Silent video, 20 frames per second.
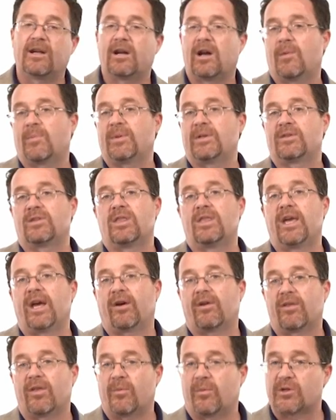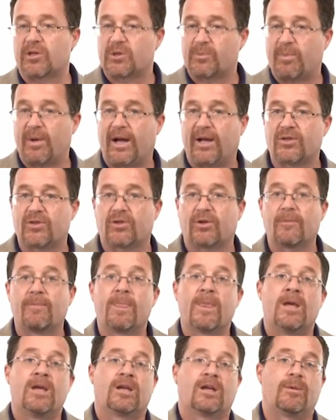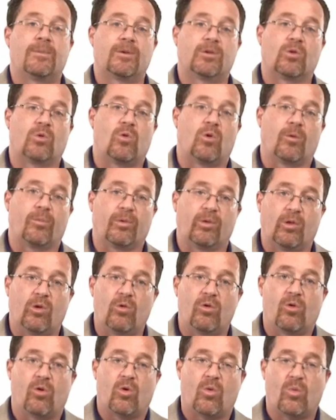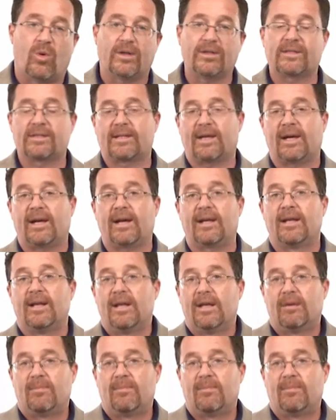Companies in the area that want to sponsor can put their corporate logo on one side,